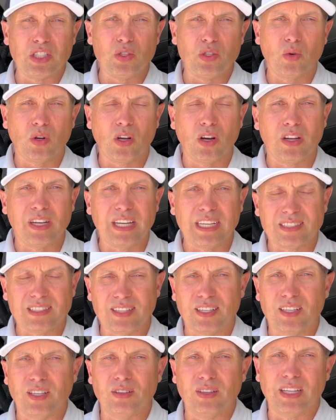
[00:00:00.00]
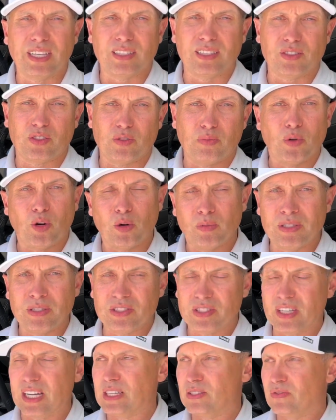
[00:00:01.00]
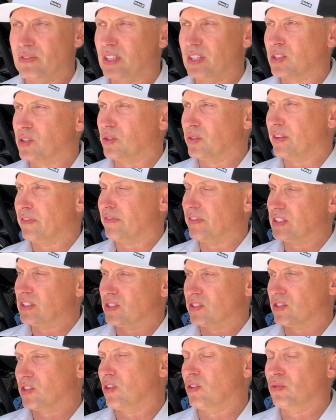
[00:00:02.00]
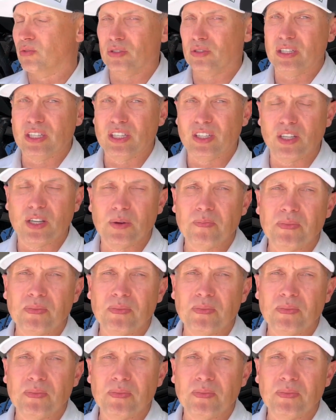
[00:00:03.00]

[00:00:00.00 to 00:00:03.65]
Yukon XL, like a suburban size vehicle that fits us all really good.